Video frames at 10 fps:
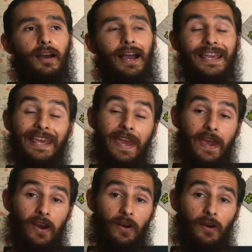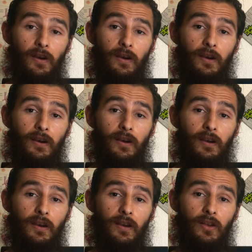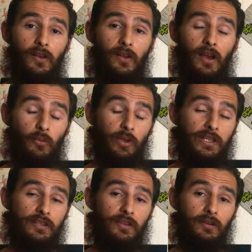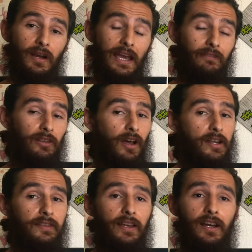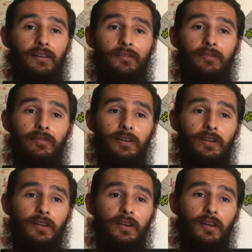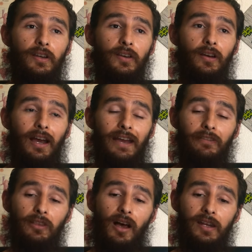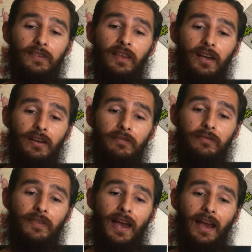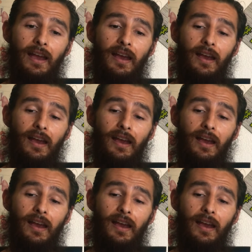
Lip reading: I care. I really do. I have a lot of love. I have a lot of love that